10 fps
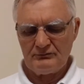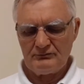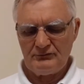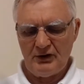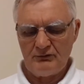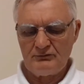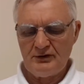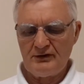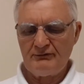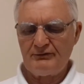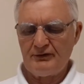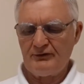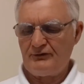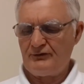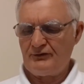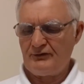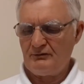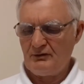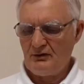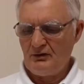you know the difference
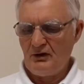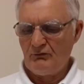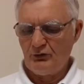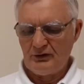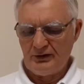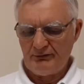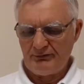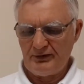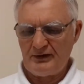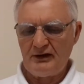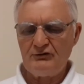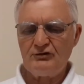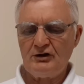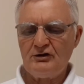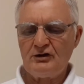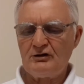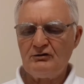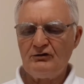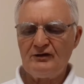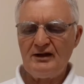of all the different things that you can
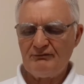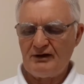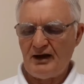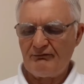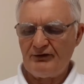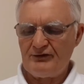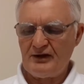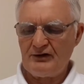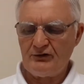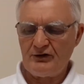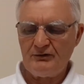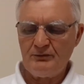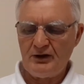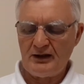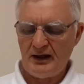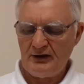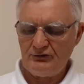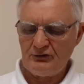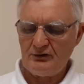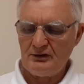use. It even covers things like
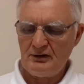communication.